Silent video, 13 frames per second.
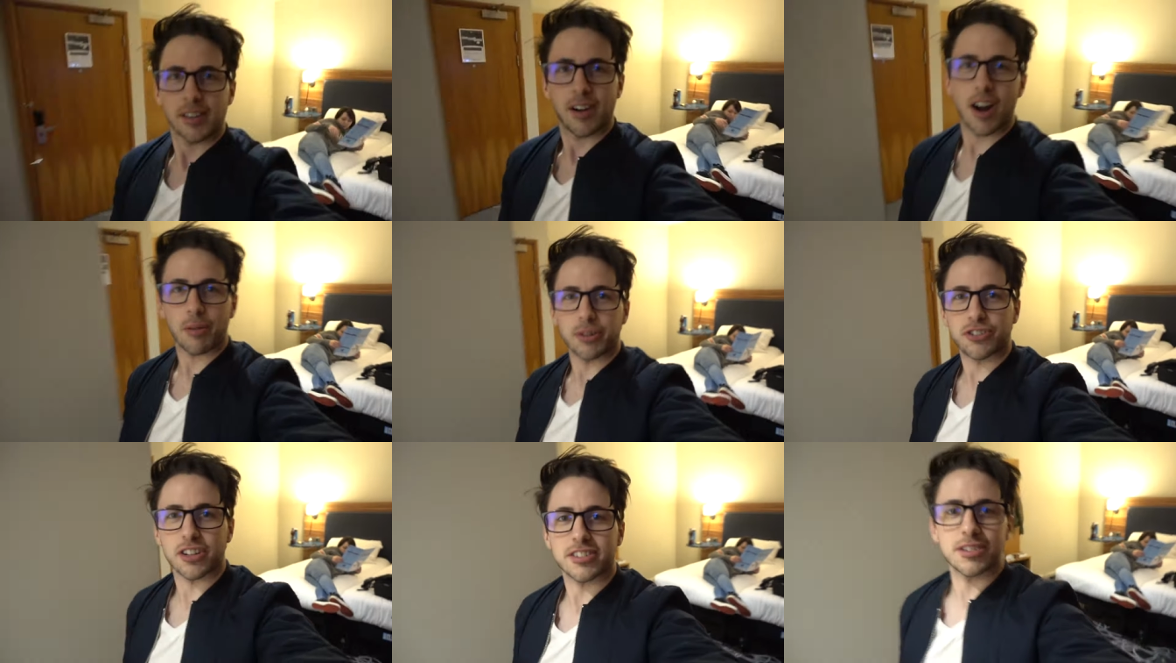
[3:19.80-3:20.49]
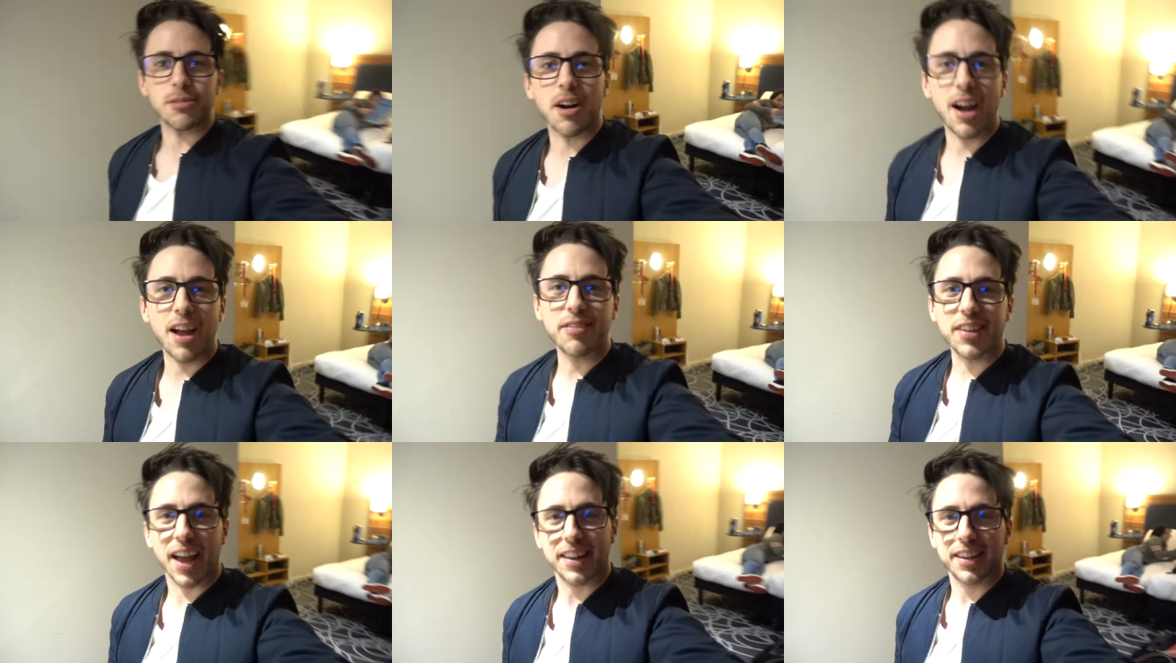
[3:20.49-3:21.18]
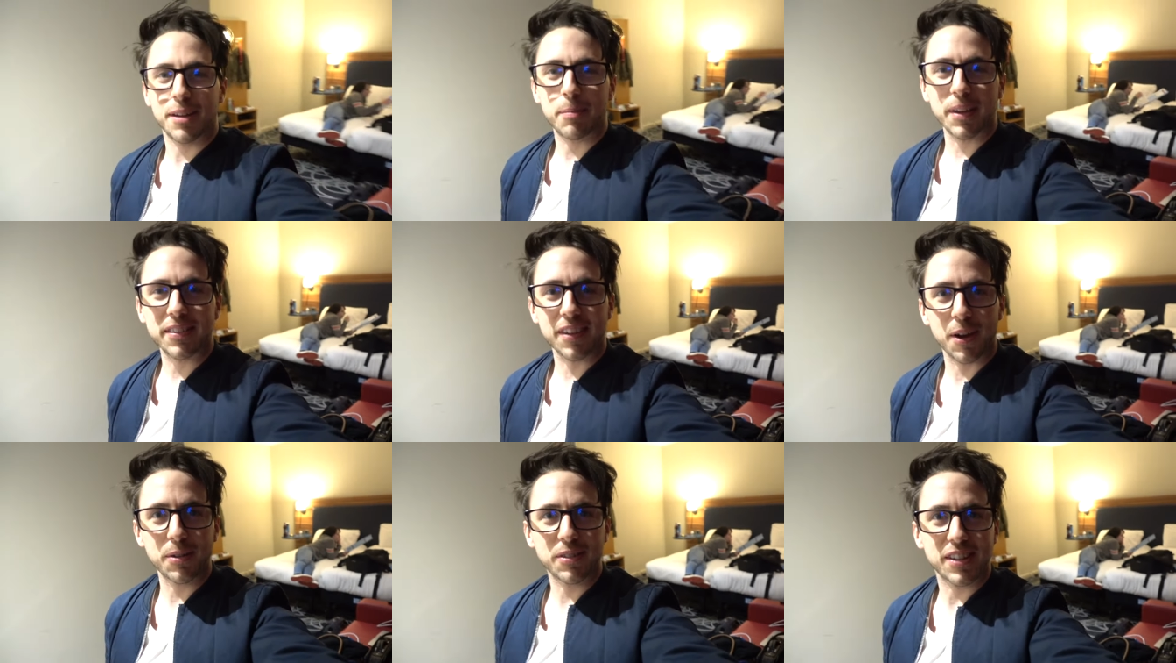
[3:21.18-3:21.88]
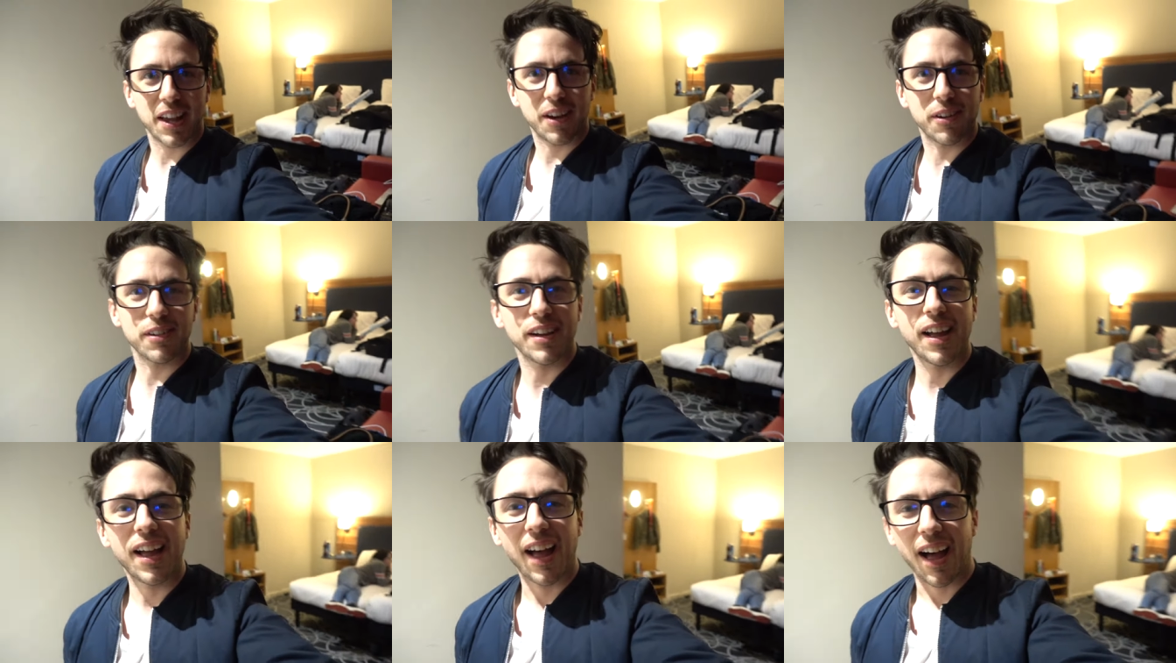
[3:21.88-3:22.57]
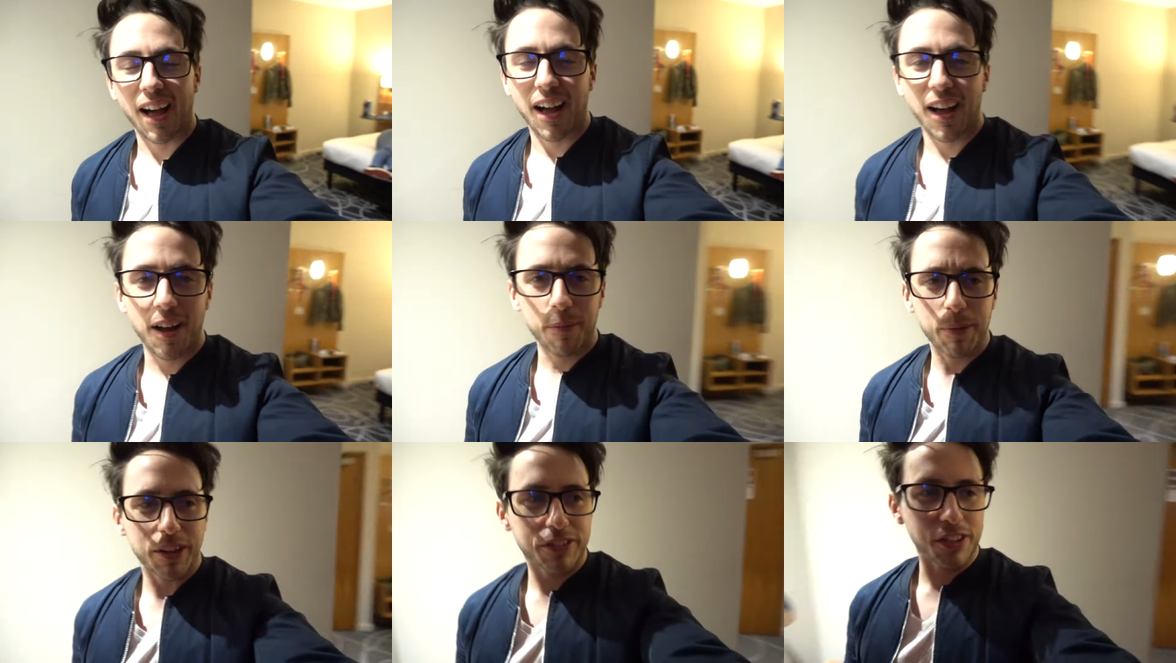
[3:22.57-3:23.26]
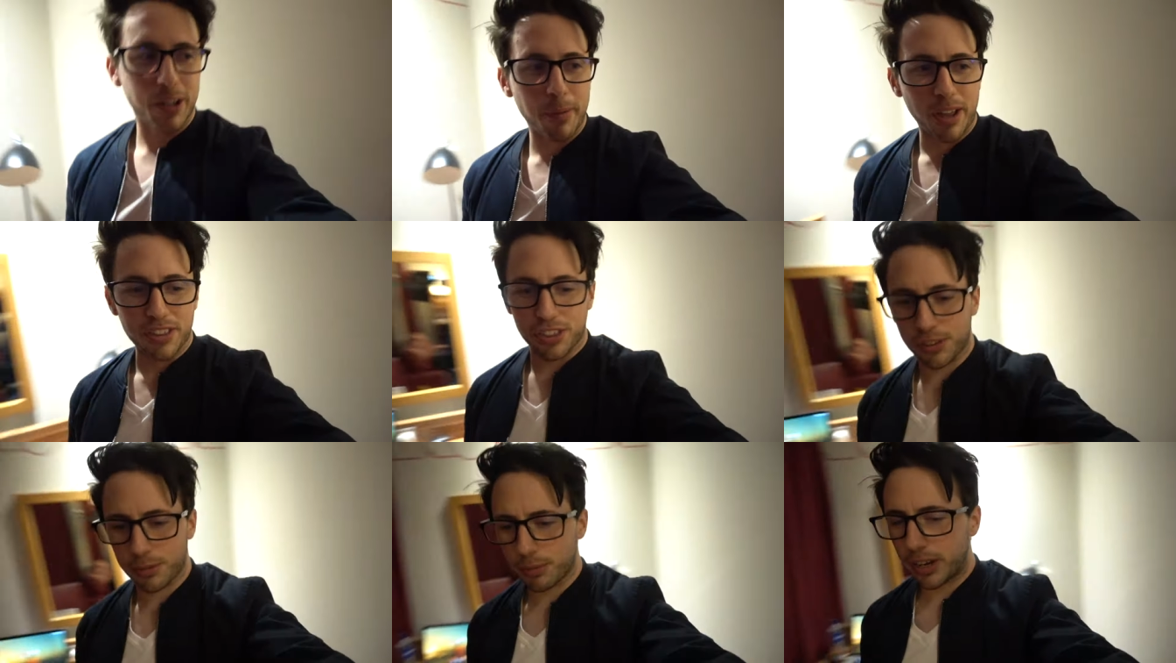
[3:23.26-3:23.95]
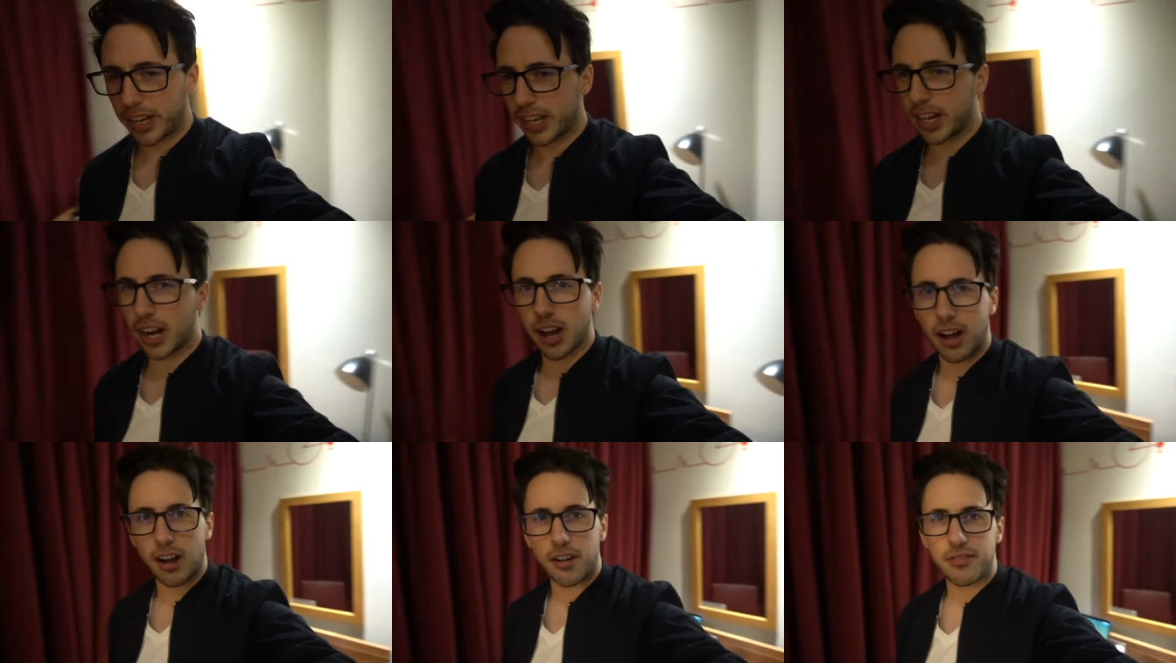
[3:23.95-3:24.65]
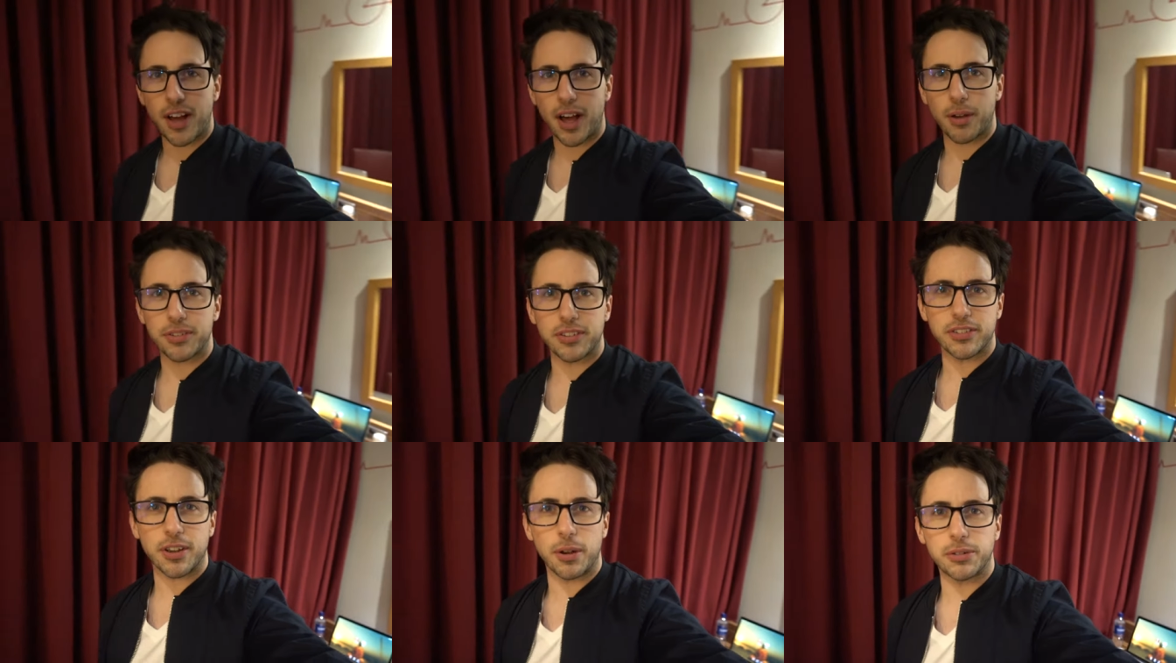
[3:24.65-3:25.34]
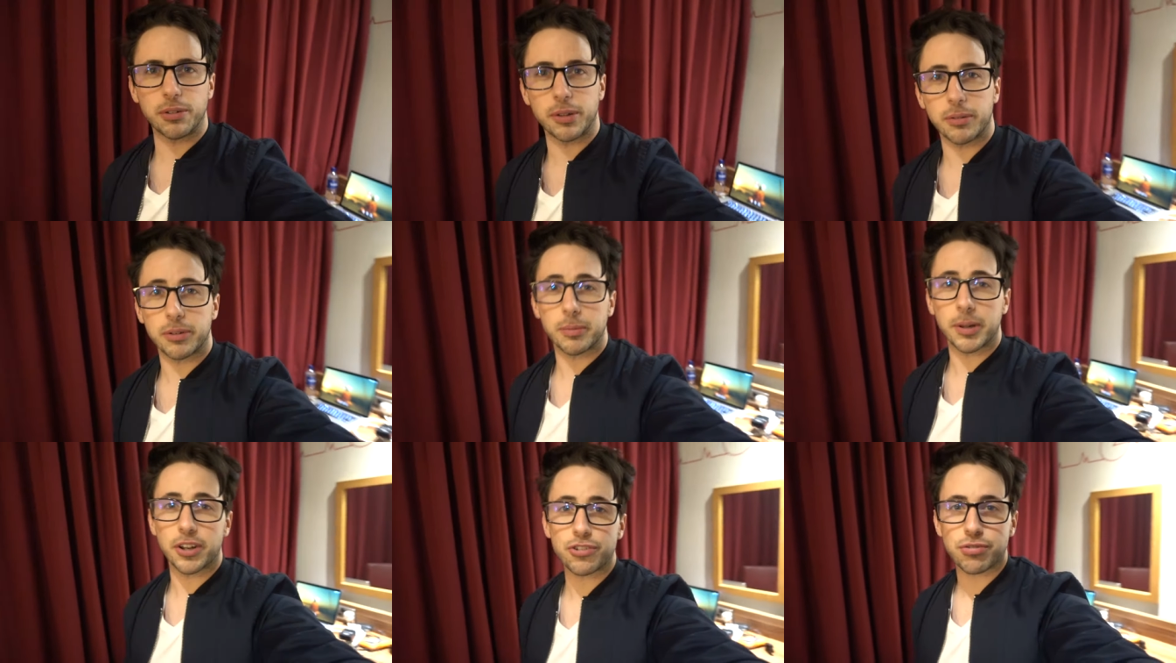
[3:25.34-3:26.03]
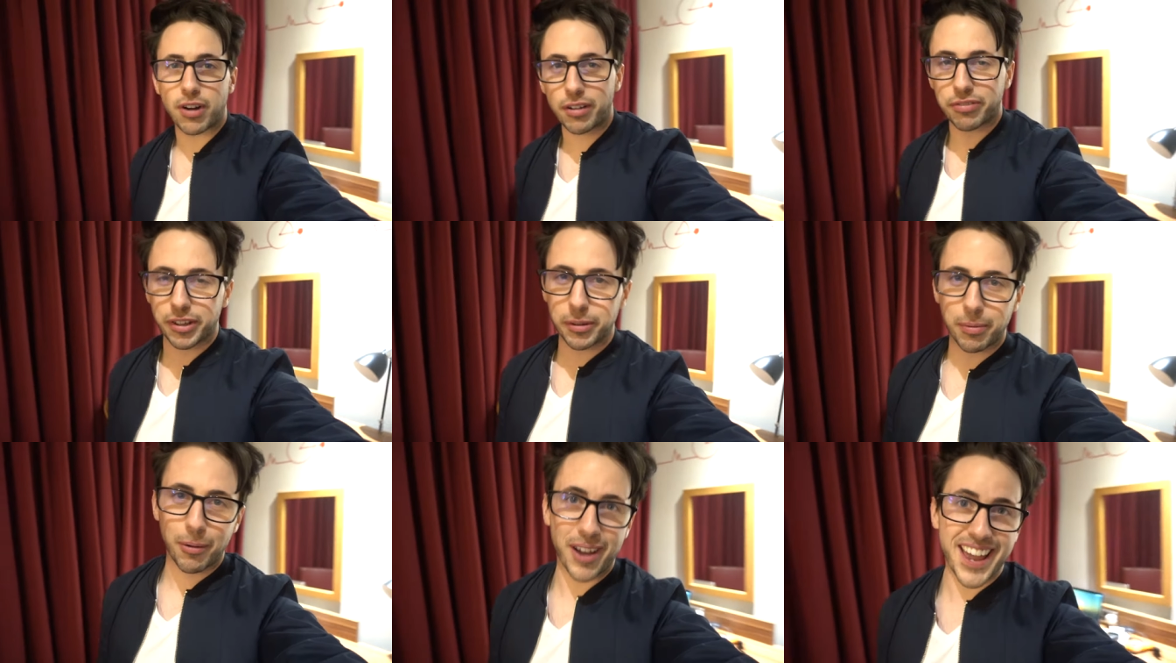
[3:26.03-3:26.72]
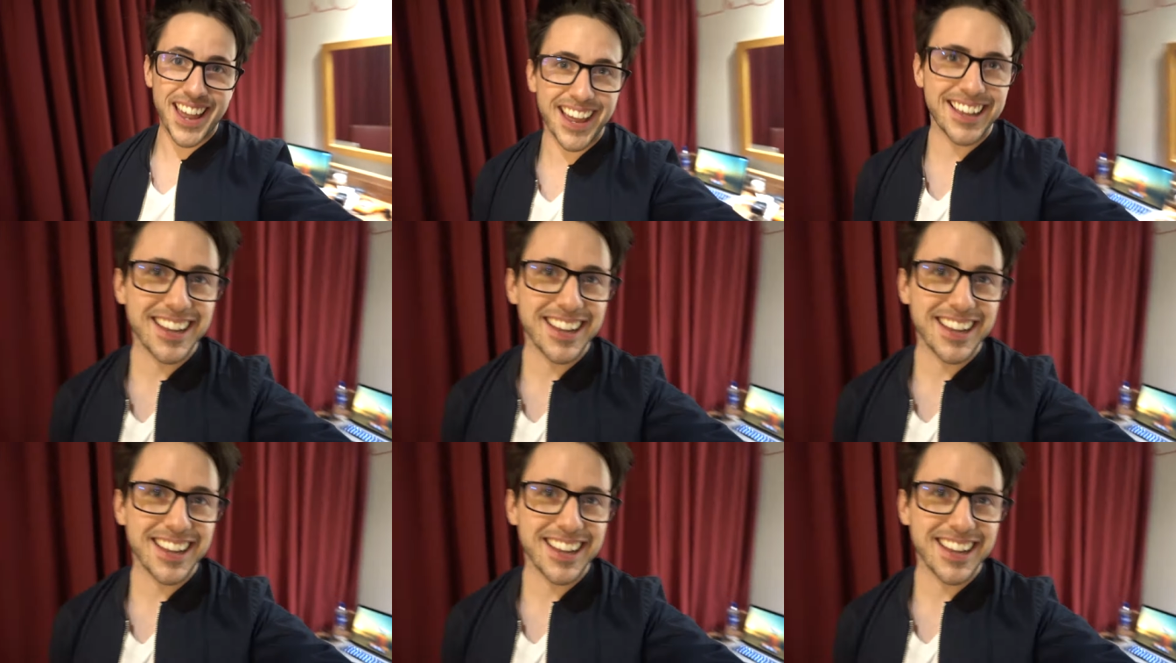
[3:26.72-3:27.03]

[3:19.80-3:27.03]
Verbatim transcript: All right, we just arrived at the Ibis Hotel. Um, it took about three and a half hours in total. There was a bit of traffic, but we're here